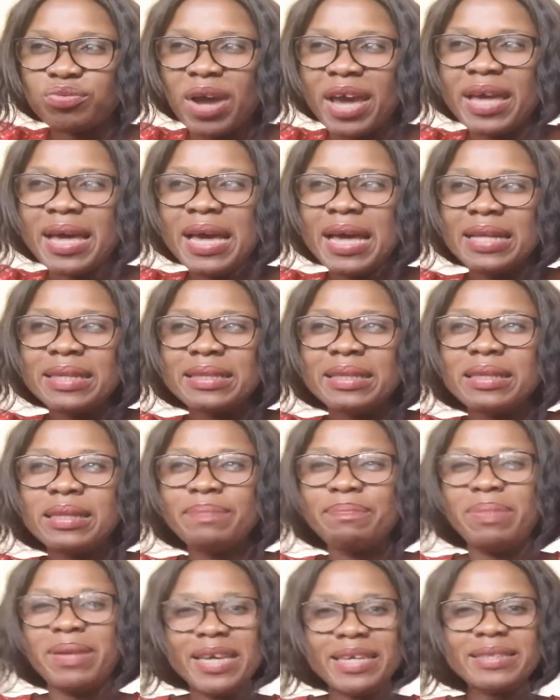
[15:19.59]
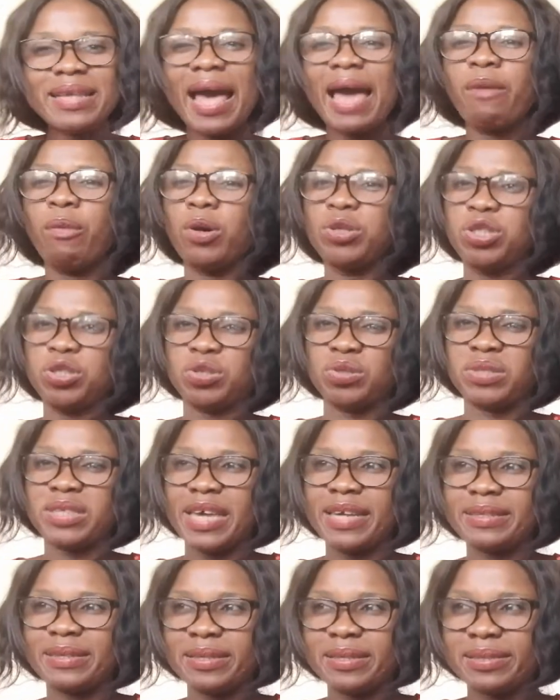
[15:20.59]
right? Please, I want you to
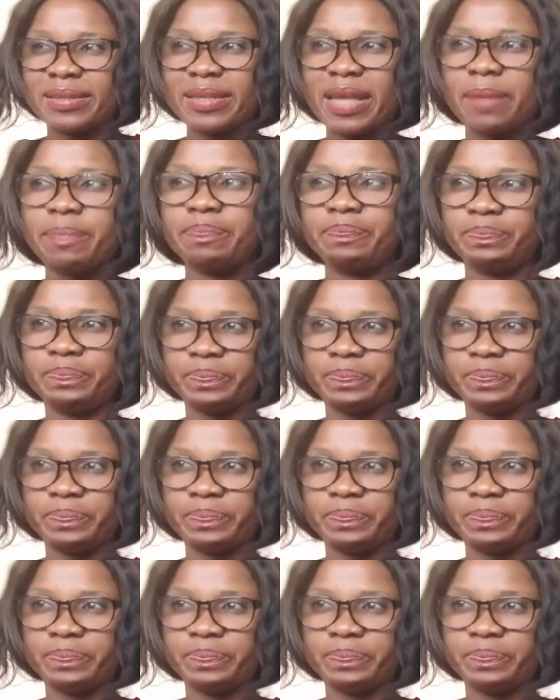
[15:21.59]
take this step.